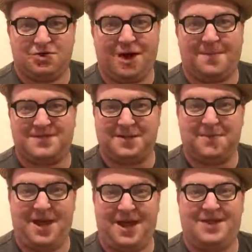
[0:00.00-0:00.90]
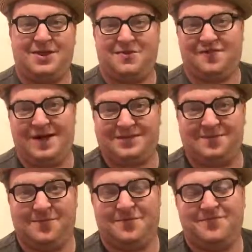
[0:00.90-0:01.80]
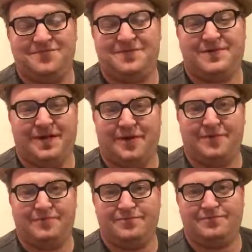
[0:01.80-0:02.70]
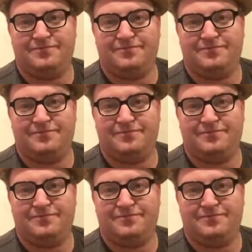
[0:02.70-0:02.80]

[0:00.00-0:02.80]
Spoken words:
jobs that pay, that are flexible. So